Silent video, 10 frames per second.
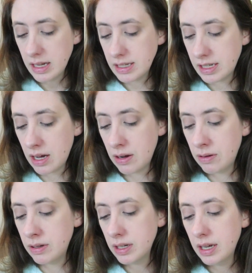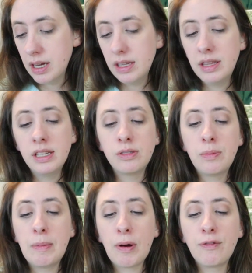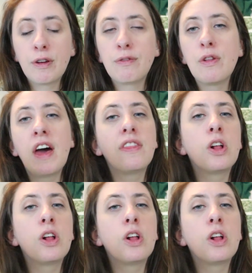So these will be perfect for that.